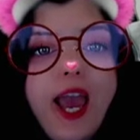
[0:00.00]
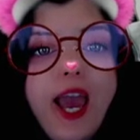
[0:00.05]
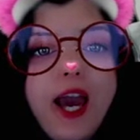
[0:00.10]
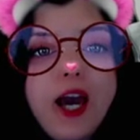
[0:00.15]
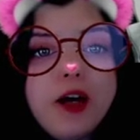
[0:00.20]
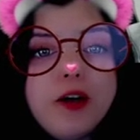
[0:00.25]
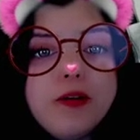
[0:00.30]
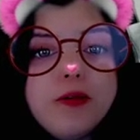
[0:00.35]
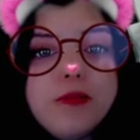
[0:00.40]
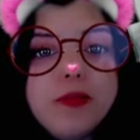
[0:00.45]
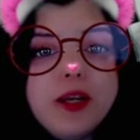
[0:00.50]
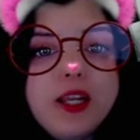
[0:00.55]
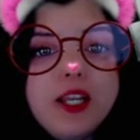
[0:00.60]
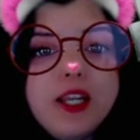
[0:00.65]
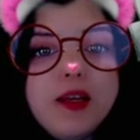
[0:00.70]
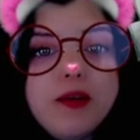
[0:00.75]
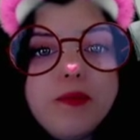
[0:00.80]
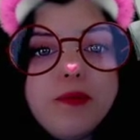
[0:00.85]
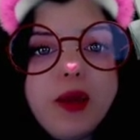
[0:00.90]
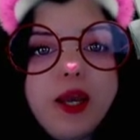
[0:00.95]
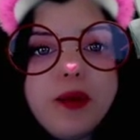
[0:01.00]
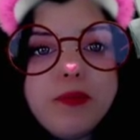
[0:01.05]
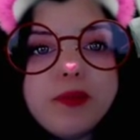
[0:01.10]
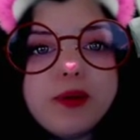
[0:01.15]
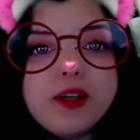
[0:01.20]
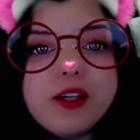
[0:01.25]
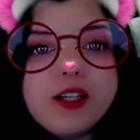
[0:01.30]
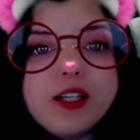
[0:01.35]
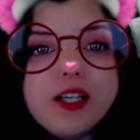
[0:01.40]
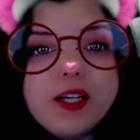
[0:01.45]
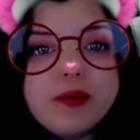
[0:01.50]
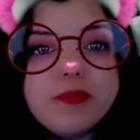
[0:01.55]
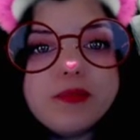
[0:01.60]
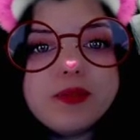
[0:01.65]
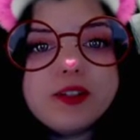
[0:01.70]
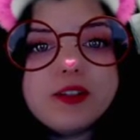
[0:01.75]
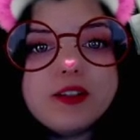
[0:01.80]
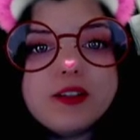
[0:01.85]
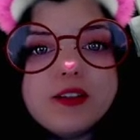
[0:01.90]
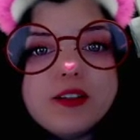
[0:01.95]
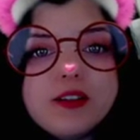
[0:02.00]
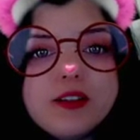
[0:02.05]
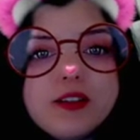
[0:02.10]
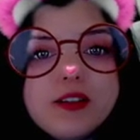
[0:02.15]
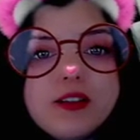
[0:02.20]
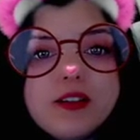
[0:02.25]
How many paper clips?